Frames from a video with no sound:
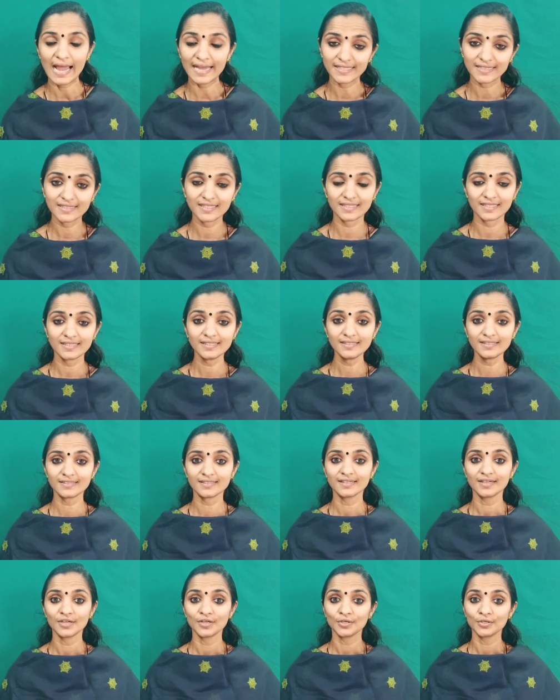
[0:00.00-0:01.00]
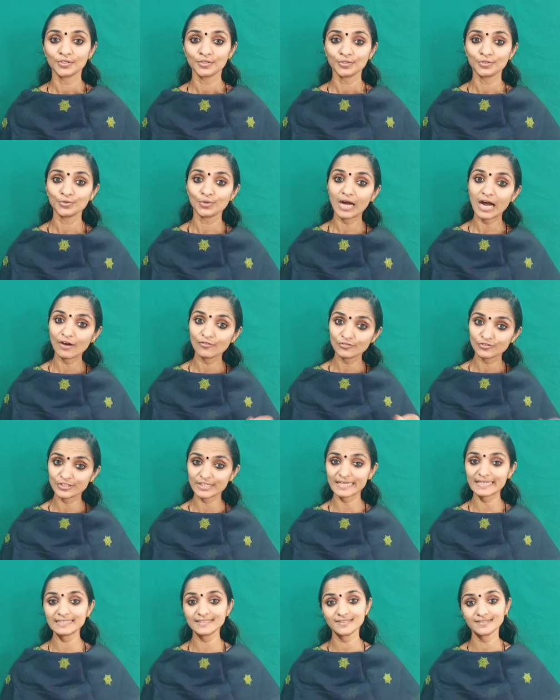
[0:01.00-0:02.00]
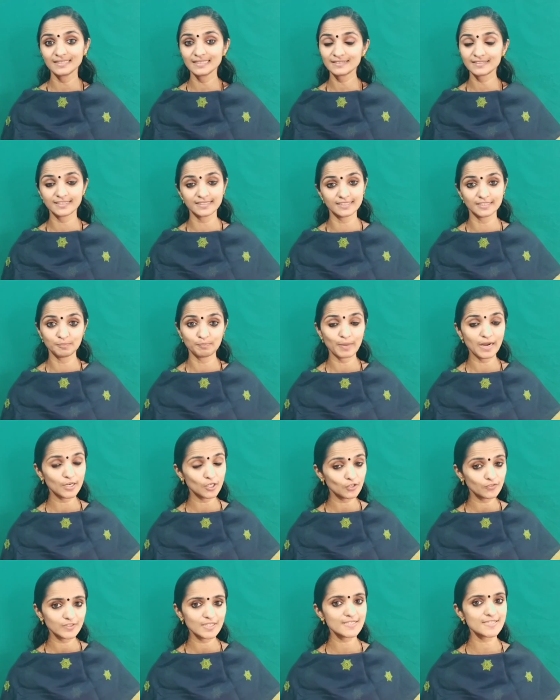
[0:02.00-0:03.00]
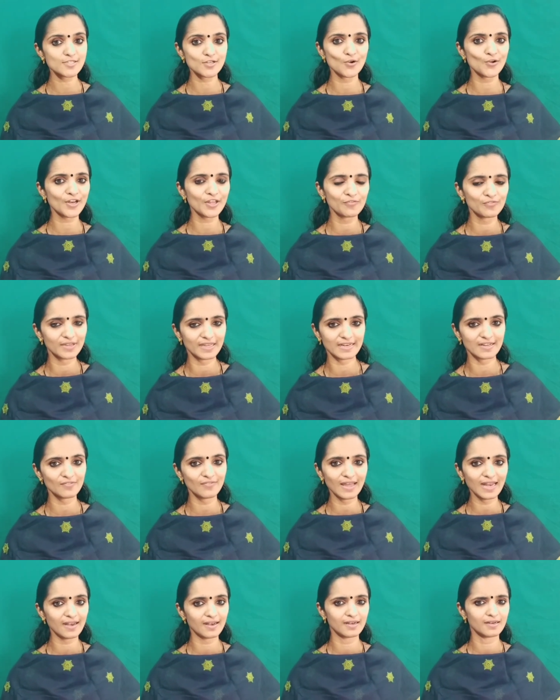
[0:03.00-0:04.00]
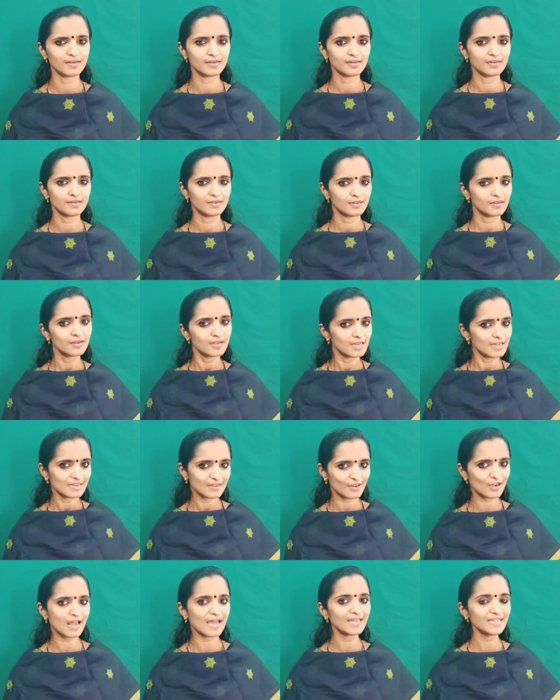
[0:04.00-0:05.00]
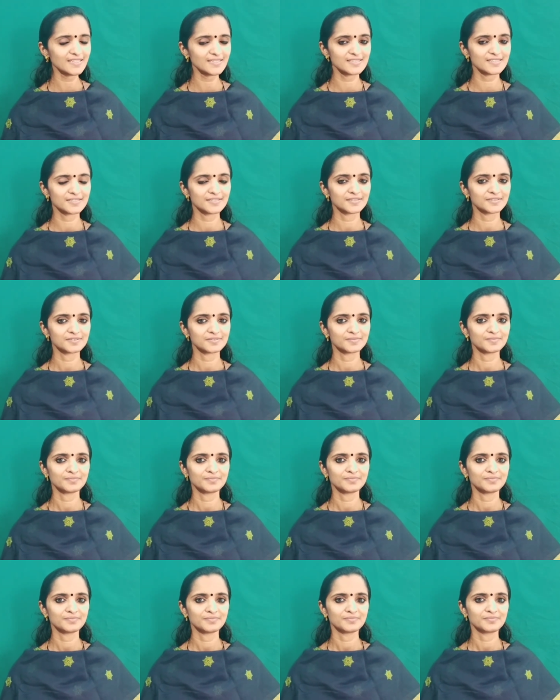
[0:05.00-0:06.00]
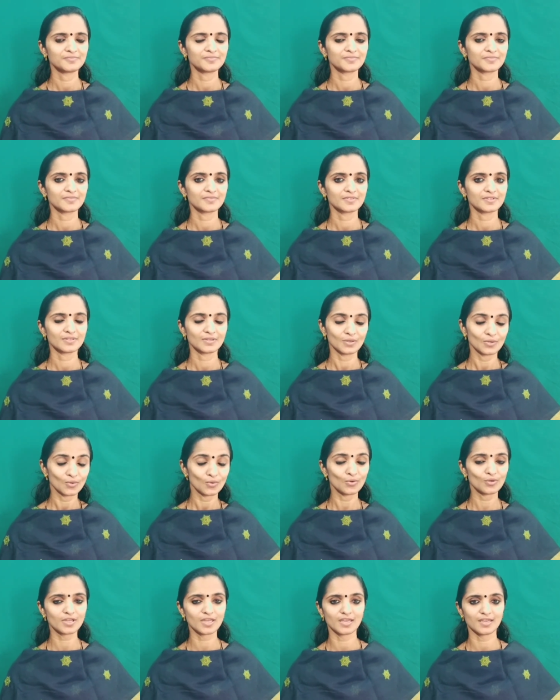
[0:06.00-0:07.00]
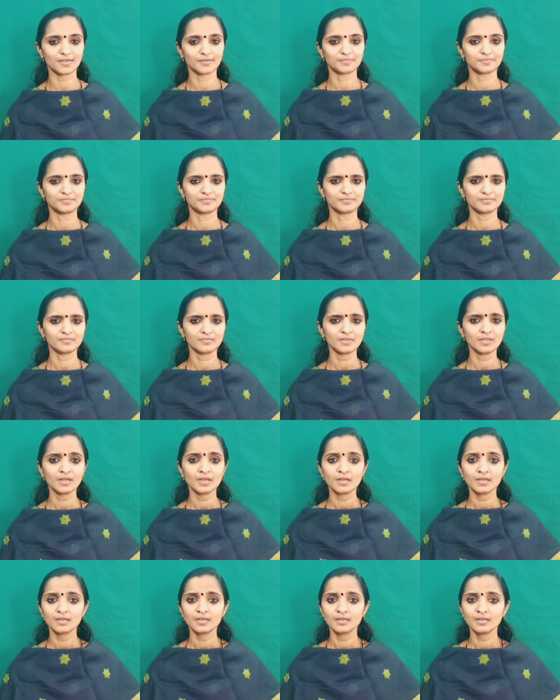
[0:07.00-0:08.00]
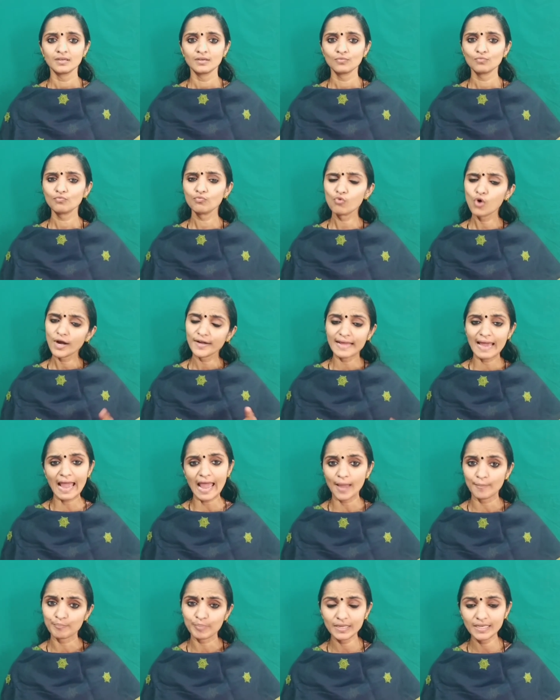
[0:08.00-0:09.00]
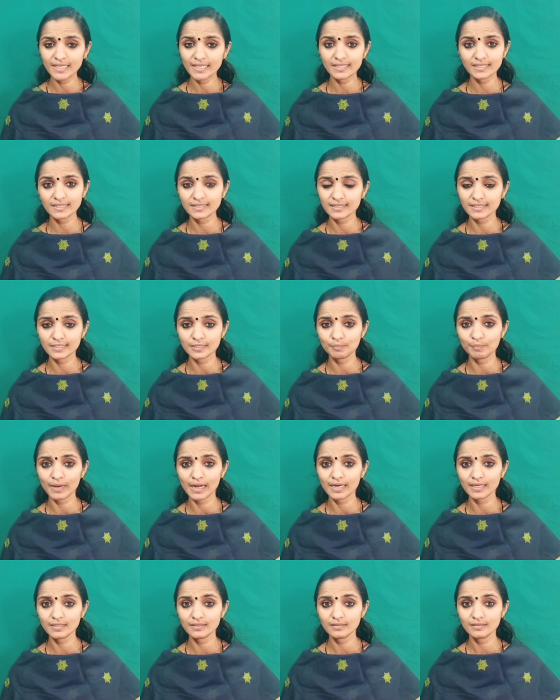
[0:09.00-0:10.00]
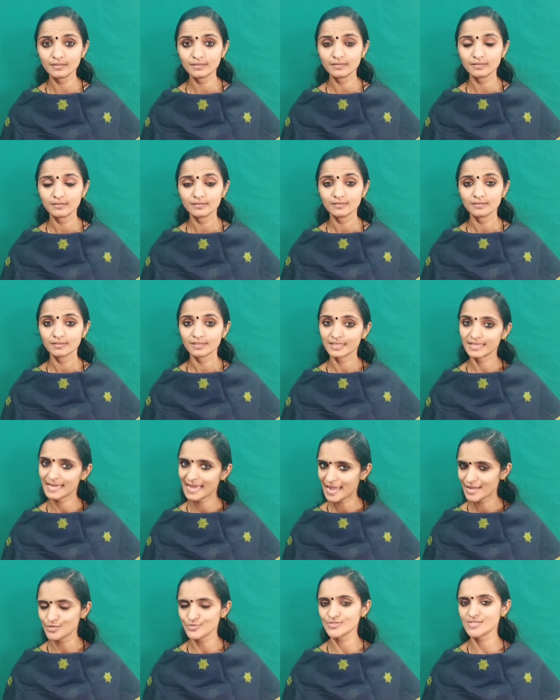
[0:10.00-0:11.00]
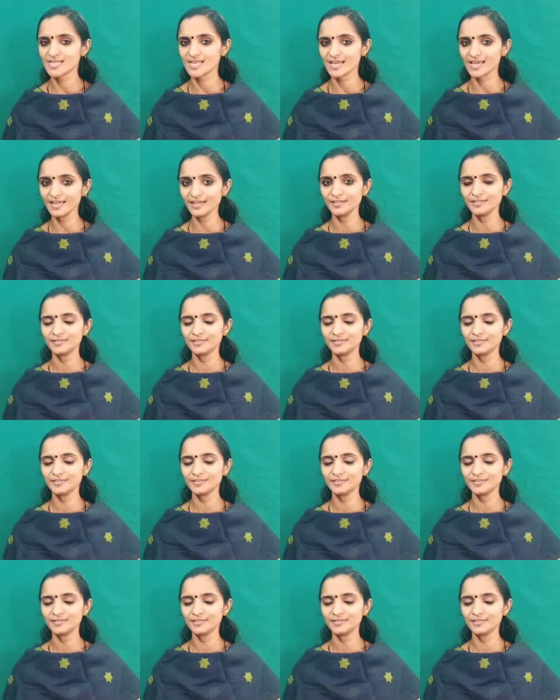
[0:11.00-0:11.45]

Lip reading: I think you have read the third part of the story very well, right? Okay. What happened in the third part? Can you say?